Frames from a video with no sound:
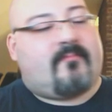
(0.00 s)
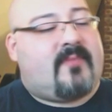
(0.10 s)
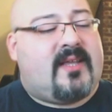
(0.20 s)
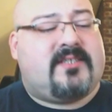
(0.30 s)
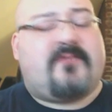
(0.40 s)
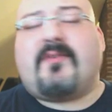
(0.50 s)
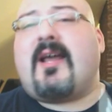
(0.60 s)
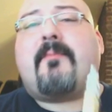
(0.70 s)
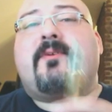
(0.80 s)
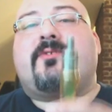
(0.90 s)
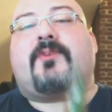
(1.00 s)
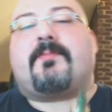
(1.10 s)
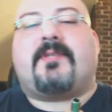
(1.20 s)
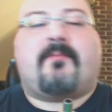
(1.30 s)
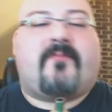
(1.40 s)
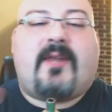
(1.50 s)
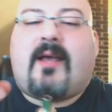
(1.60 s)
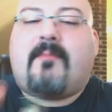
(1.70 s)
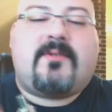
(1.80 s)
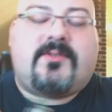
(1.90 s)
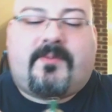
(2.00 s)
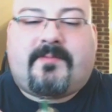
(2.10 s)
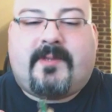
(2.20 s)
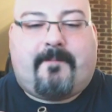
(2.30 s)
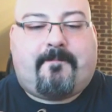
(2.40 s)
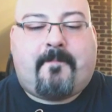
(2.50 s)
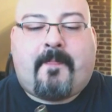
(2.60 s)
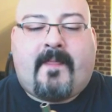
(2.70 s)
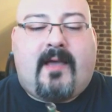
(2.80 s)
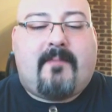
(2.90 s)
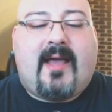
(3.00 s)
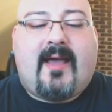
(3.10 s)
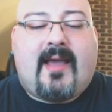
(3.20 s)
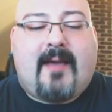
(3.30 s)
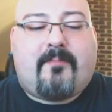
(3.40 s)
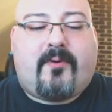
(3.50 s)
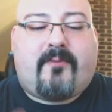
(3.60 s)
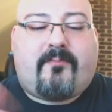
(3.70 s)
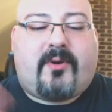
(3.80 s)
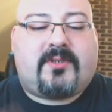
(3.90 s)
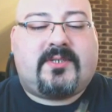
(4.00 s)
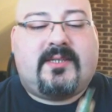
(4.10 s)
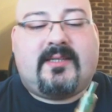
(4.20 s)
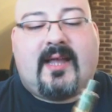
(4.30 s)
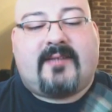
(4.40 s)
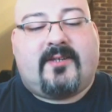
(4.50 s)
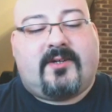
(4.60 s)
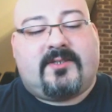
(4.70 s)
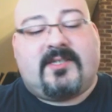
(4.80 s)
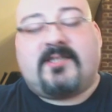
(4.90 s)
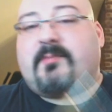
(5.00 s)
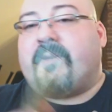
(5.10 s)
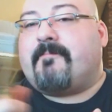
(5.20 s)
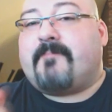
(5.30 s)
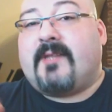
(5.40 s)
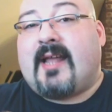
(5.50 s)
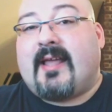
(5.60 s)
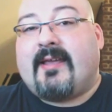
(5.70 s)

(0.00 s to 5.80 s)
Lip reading: It's a phenomenal drip tip. I mean, I personally like the good sense, but they're not here